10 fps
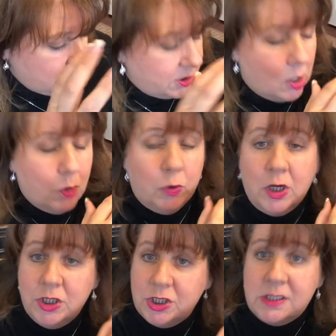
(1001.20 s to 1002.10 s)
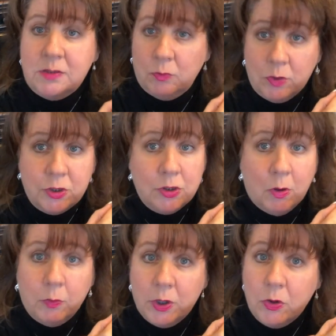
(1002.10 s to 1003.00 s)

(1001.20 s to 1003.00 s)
So we're gonna just do a real